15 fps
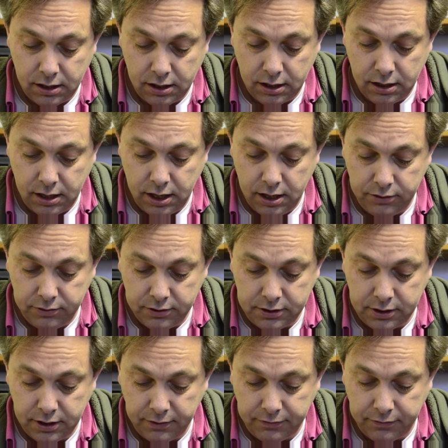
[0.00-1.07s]
An
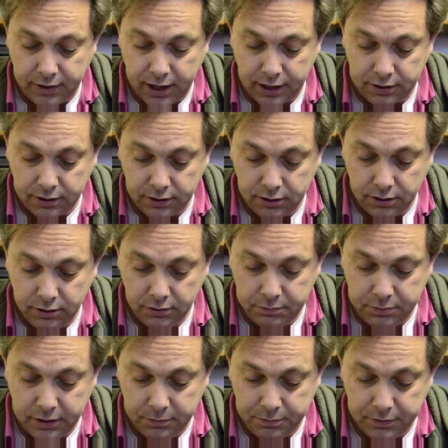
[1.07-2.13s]
interesting fact that the good
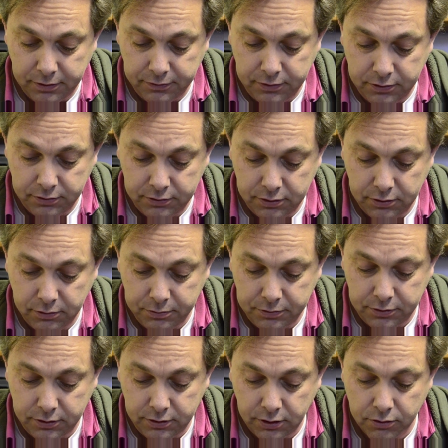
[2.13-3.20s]
people of YouTube
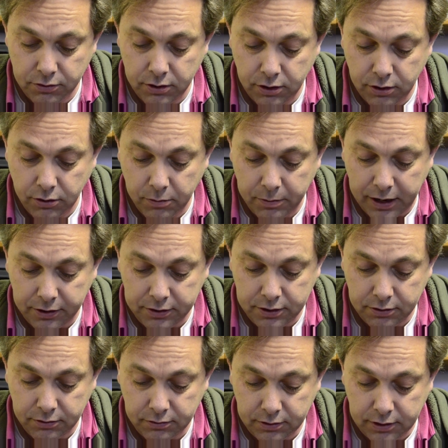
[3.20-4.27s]
don't know about
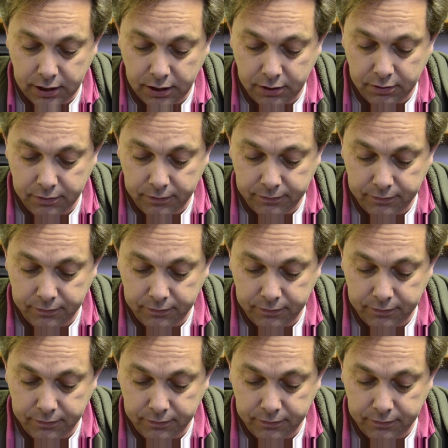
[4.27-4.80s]
you. Now,